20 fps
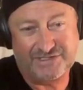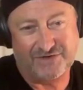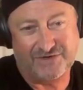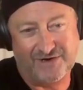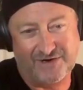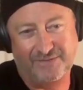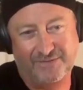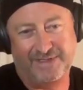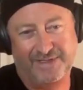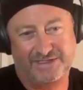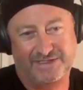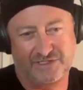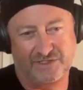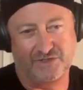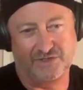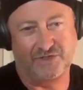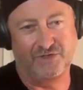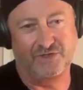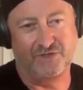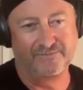is trying to be
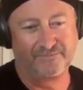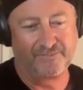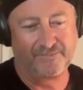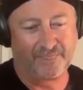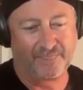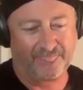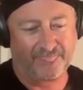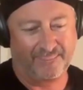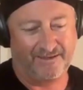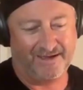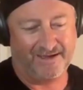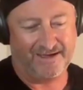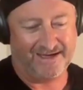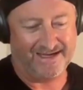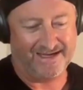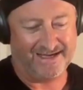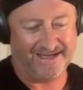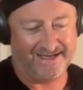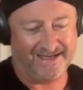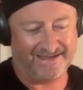too
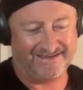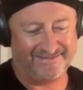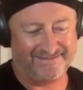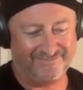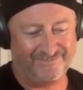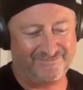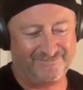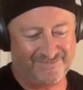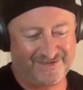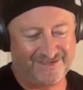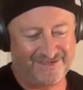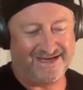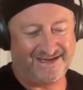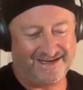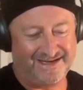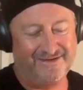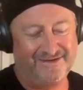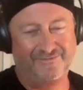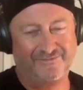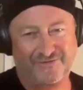uh,
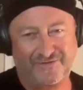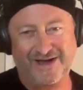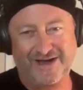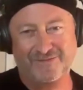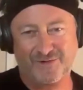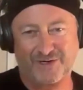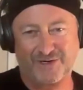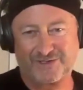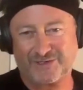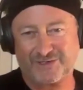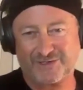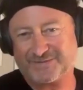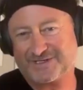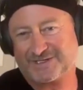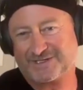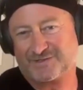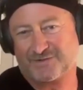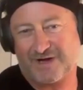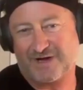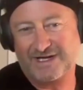set in framework type
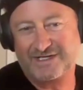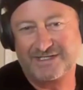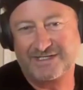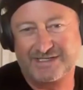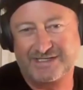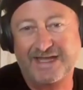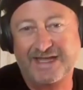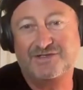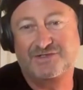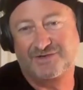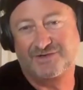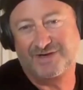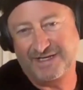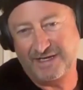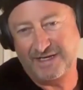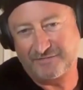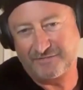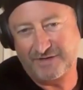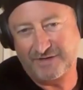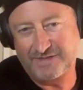situations and
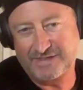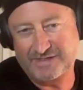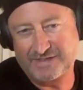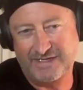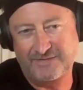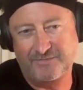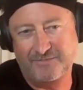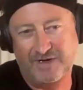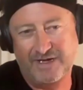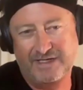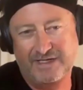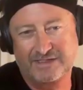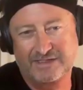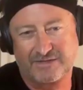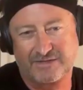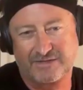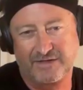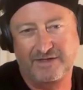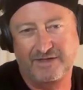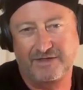treating everyone the same way, because
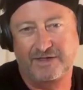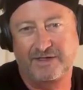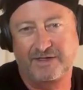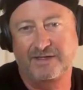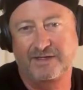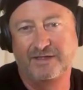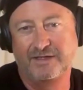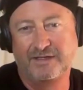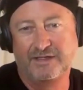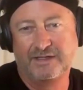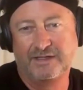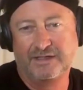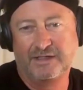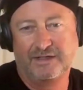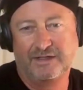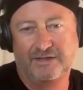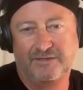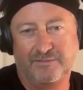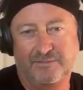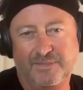I think you can
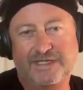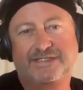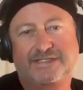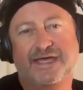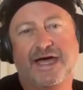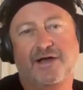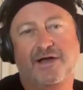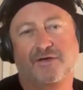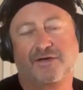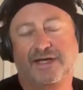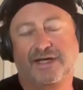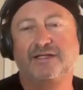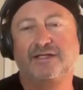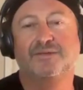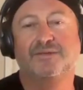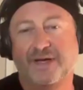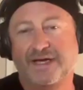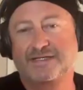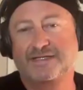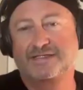miss out on getting
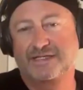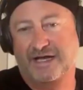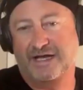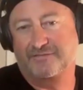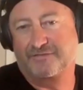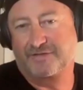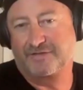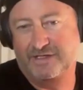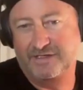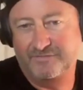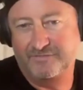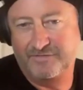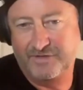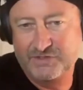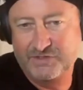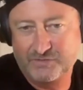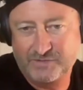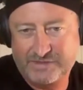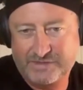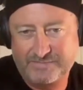the best out of the
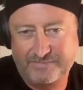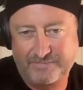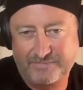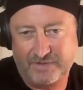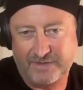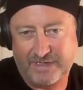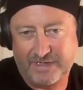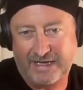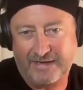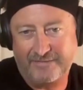individuals.